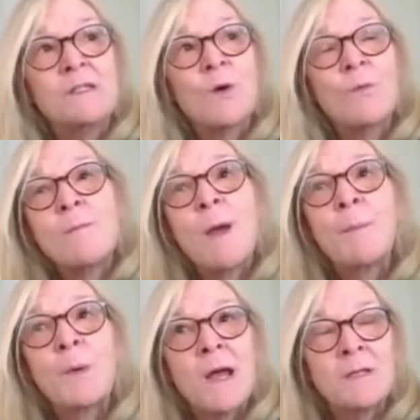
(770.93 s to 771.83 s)
So
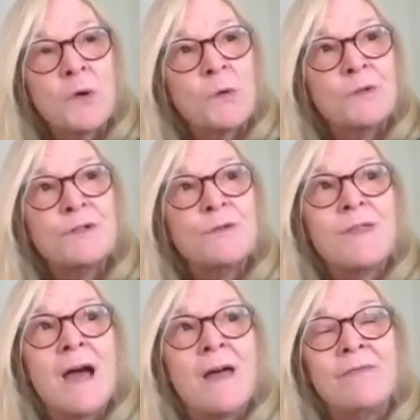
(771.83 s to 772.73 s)
remember, I told you
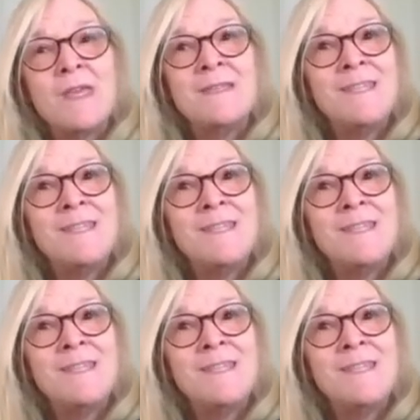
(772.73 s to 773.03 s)
that the